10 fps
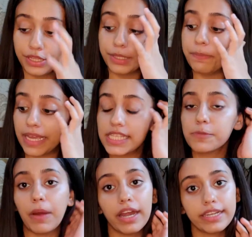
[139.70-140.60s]
the
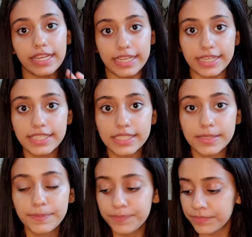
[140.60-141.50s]
best part
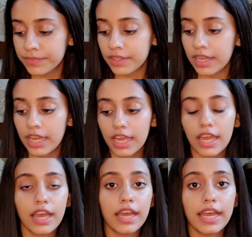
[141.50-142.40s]
is,
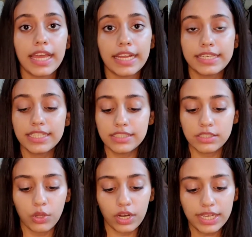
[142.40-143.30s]
it is
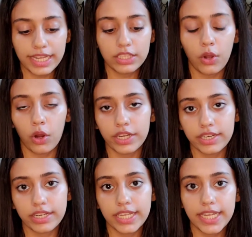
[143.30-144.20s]
not like the
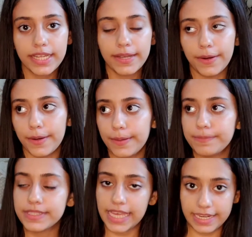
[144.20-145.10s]
ordinary
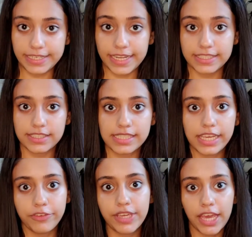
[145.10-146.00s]
sanitizers.
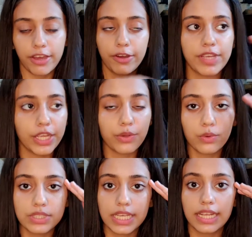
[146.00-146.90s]
Like we are
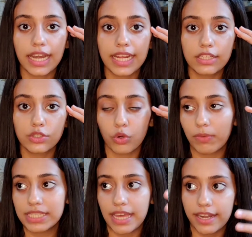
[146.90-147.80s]
using like
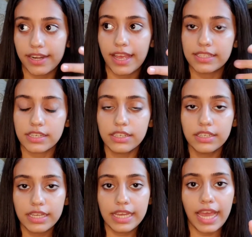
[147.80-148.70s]
so much
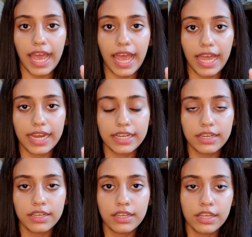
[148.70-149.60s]
sanitizer,
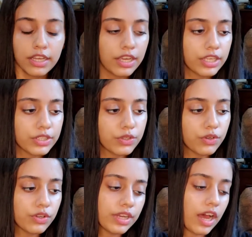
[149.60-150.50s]
and you
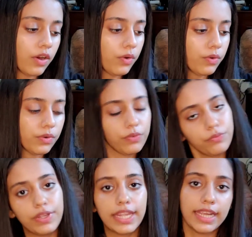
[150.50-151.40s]
know, now
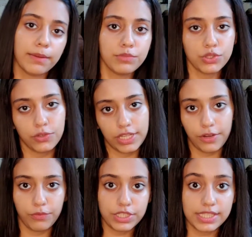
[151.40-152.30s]
we come to know
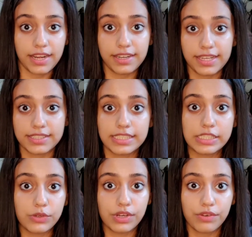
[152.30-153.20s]
that which sanitizer
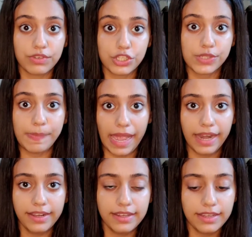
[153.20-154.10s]
is good and which is
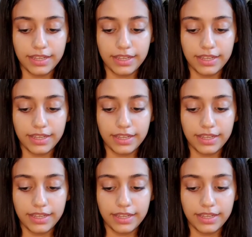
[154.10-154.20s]
bad.